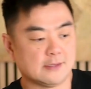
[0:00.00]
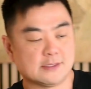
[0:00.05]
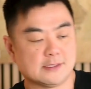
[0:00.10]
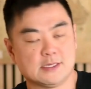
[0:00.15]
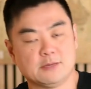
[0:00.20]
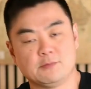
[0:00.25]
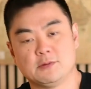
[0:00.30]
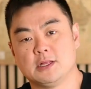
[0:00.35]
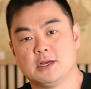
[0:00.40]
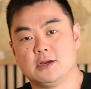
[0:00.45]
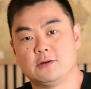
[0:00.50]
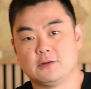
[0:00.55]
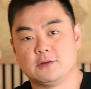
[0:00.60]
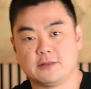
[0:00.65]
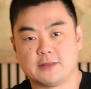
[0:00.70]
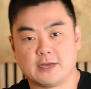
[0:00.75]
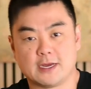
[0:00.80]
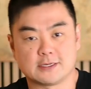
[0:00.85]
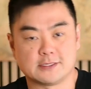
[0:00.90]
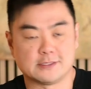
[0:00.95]
similar
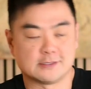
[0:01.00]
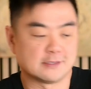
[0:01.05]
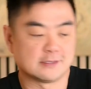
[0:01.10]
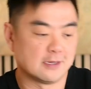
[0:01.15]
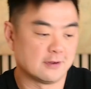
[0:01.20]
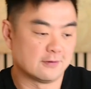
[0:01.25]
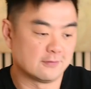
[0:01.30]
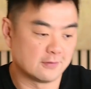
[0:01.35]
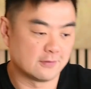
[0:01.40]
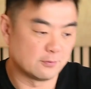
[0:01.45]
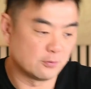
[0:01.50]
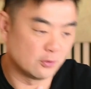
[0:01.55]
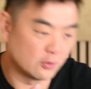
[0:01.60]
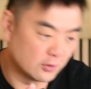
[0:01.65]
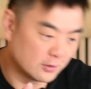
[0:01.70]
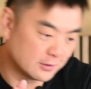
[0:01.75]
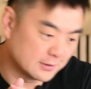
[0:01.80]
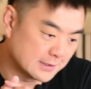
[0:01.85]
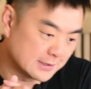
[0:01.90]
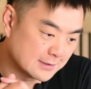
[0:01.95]
with ArcGIS Server and
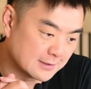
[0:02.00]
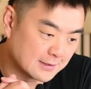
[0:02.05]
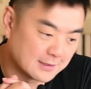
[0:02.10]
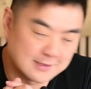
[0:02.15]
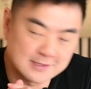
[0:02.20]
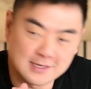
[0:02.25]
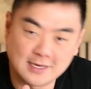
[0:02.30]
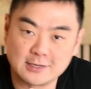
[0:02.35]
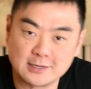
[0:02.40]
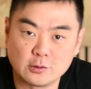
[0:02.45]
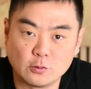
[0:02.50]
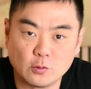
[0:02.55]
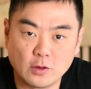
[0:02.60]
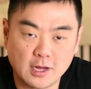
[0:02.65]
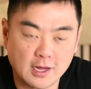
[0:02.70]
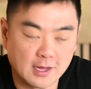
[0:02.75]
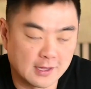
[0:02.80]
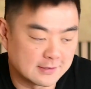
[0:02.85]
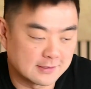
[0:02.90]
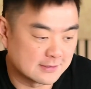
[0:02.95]
Portal, this is going to take a
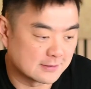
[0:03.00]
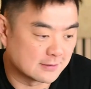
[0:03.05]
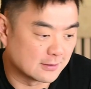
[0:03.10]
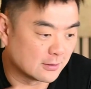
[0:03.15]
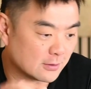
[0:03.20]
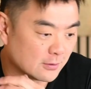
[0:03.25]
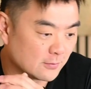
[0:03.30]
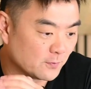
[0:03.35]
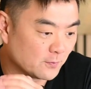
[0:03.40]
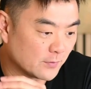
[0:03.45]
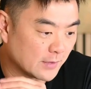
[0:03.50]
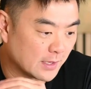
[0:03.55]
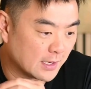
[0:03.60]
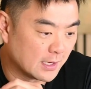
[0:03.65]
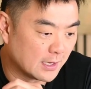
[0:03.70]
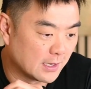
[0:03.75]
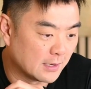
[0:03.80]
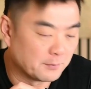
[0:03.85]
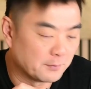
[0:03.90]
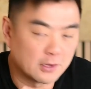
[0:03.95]
while, so
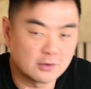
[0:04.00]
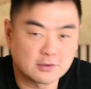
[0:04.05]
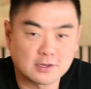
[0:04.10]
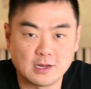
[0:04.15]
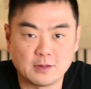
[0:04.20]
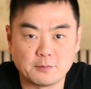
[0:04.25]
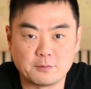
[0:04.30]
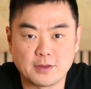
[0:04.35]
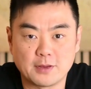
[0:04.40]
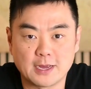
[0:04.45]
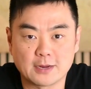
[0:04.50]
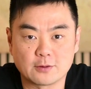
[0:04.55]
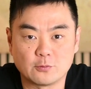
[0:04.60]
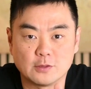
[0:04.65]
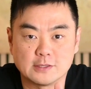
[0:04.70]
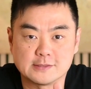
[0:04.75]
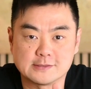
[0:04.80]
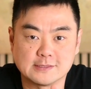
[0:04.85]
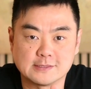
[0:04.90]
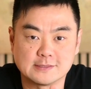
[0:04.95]
I'll cut back
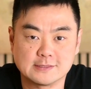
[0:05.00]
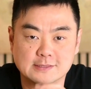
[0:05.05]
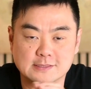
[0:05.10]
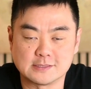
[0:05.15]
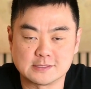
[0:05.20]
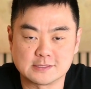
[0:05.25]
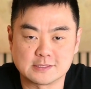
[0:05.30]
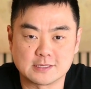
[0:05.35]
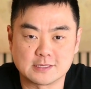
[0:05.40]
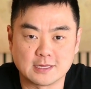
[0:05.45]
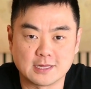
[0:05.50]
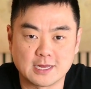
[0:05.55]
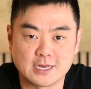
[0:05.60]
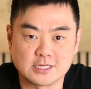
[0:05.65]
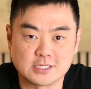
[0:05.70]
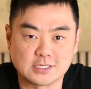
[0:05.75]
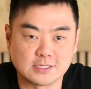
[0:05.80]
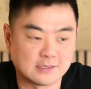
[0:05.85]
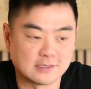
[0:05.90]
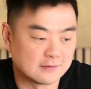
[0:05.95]
once this
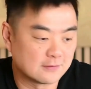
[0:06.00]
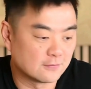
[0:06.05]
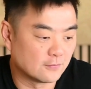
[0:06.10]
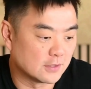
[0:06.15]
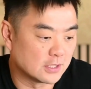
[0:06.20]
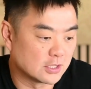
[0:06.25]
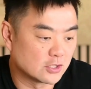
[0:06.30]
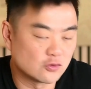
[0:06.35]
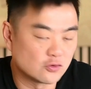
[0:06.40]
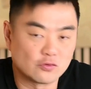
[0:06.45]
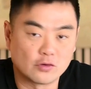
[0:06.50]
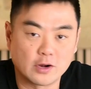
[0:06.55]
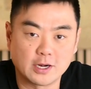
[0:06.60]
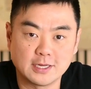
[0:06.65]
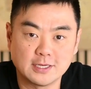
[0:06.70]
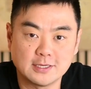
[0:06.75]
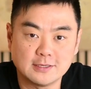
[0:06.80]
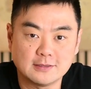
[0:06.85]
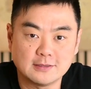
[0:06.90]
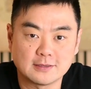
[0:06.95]
installation is finished
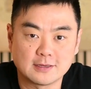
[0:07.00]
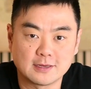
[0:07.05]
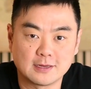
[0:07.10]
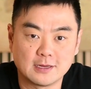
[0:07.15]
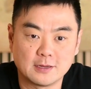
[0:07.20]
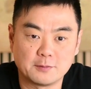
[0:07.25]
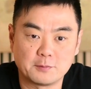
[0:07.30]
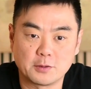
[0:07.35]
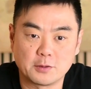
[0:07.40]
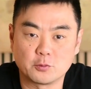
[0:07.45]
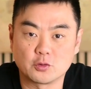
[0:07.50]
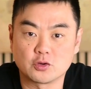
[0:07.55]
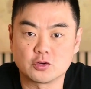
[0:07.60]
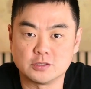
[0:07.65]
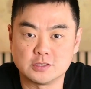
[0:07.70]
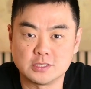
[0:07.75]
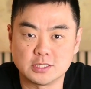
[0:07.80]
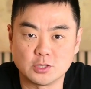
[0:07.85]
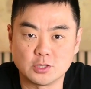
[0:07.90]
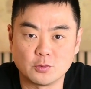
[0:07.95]
running, and we'll
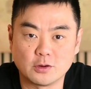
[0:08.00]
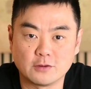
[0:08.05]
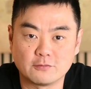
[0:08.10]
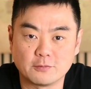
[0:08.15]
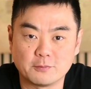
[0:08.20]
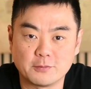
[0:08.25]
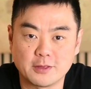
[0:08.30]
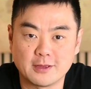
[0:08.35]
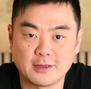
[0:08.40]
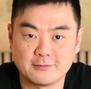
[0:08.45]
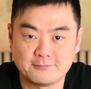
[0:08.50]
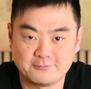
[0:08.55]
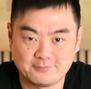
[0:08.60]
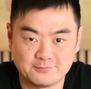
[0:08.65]
continue on from there.